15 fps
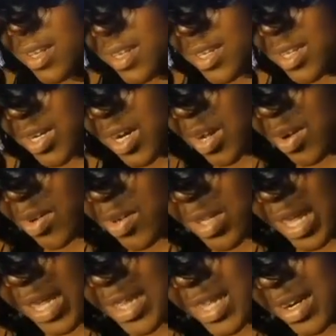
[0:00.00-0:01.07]
You know,
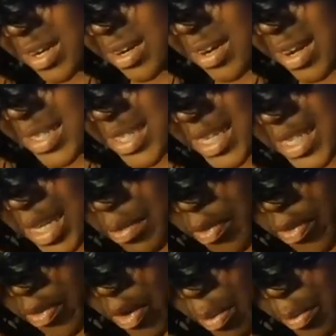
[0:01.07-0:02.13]
like, they're, as I said
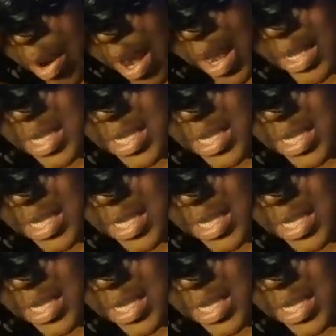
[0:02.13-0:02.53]
before, I'm gonna have to